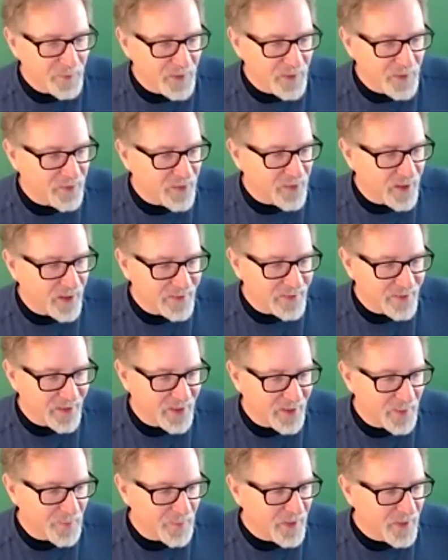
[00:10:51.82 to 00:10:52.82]
it's got
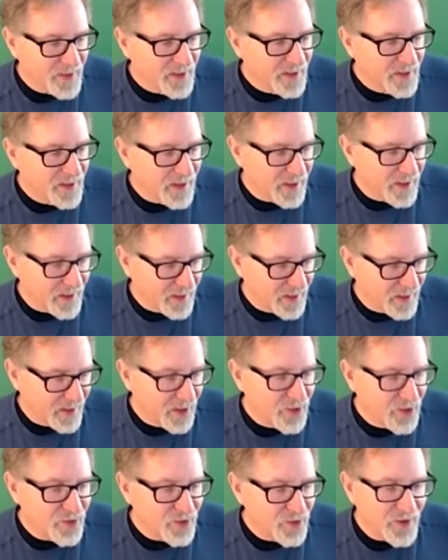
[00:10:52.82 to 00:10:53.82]

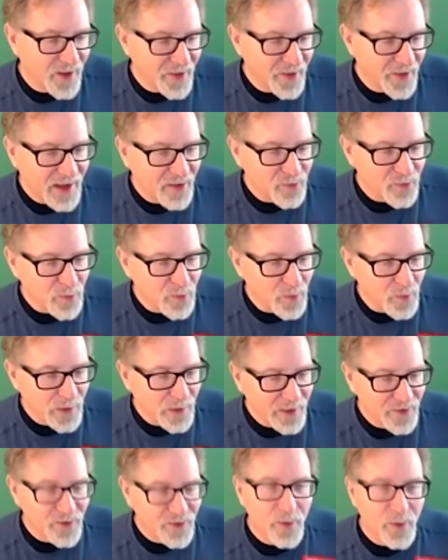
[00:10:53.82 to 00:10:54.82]
1,001
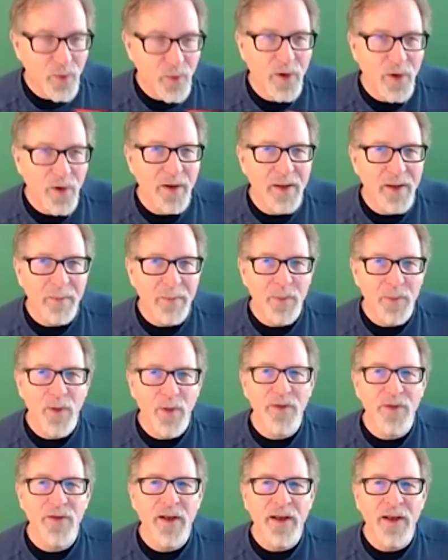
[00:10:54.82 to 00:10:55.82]
ways to reward
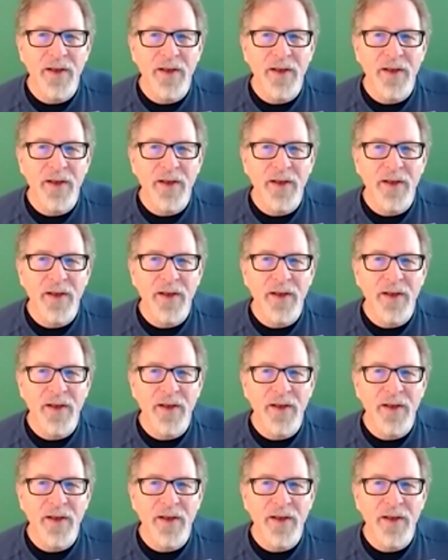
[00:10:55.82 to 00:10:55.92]
employees.